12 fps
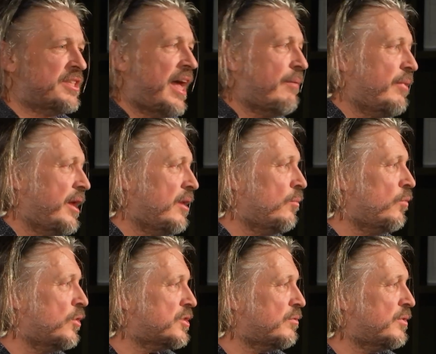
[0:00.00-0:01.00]
does that mean and
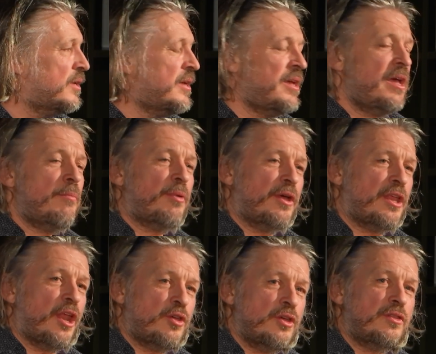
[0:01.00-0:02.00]
what's the... But, you
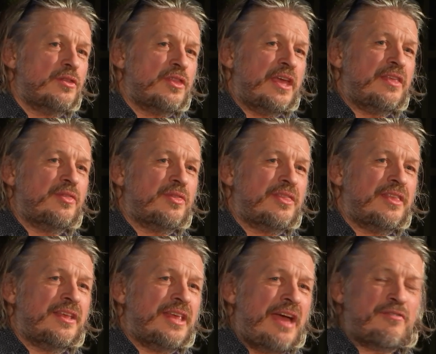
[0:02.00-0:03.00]
know,
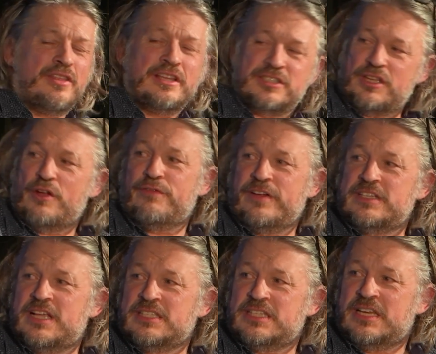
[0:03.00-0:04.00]
everything's so
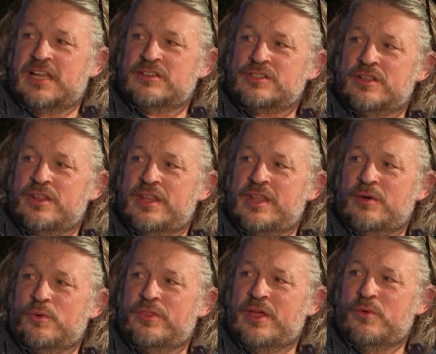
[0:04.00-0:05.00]
fantastic now, so that
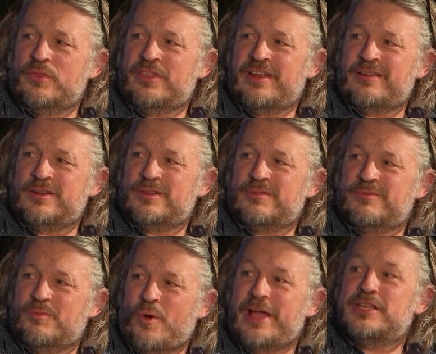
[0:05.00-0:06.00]
there are
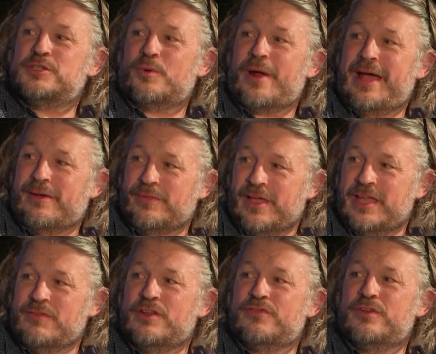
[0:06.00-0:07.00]
ways around that.
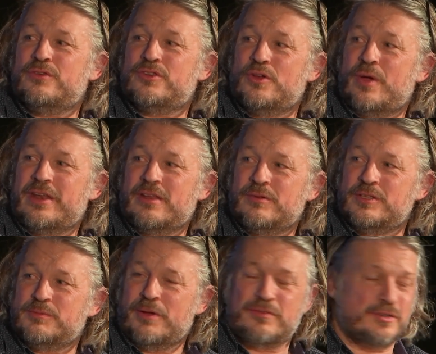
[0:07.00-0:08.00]
Even if you do end up
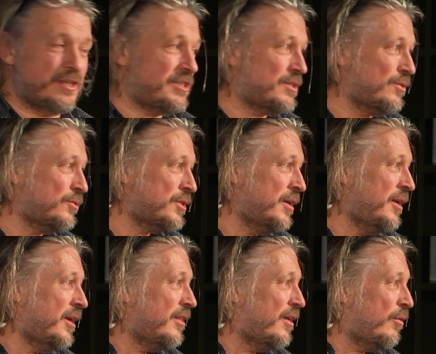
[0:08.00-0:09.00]
losing both your testicles,
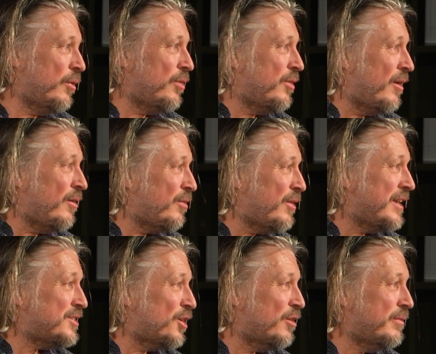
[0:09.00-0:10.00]
there are
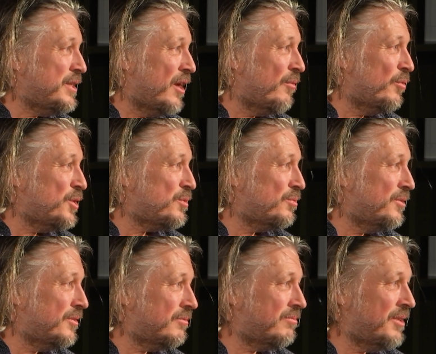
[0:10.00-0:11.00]
things that can be done which
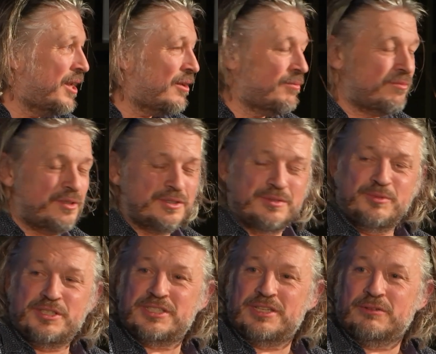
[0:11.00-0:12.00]
will, you know,
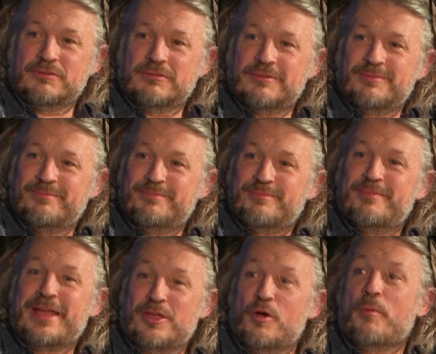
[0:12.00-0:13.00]
which still
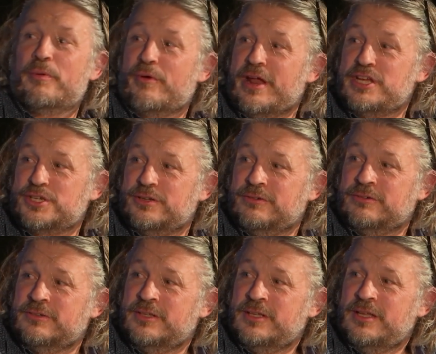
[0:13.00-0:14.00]
make you
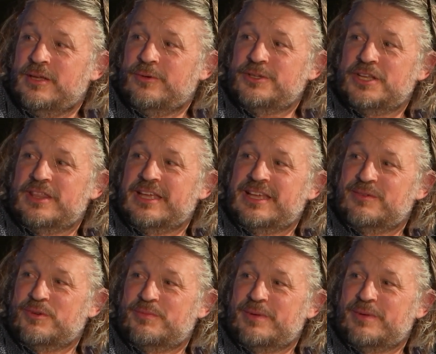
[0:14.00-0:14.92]
operational. Which I think